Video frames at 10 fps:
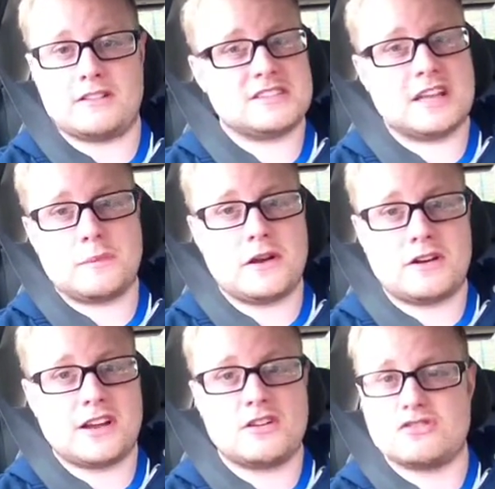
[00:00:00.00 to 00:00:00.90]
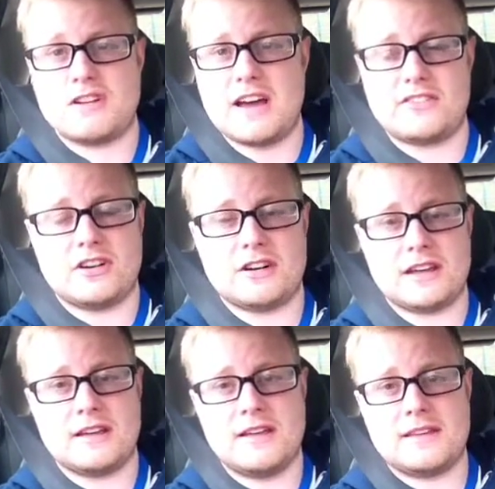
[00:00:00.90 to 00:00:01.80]
slipping on it or driving on
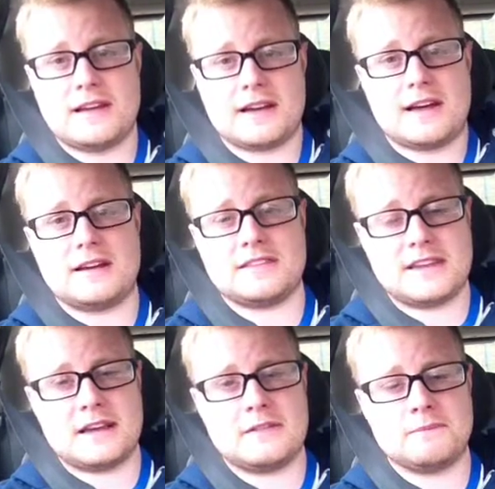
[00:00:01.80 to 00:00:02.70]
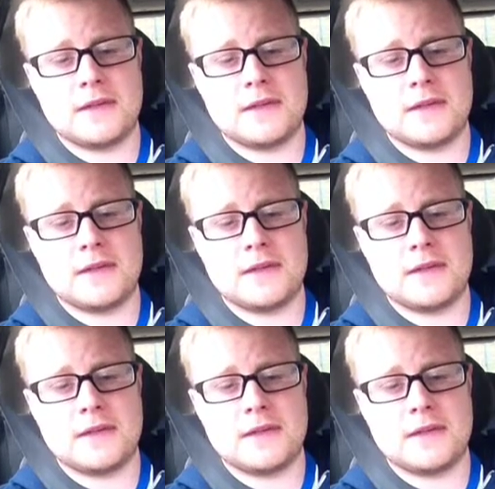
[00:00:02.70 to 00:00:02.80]
it, that kind of thing.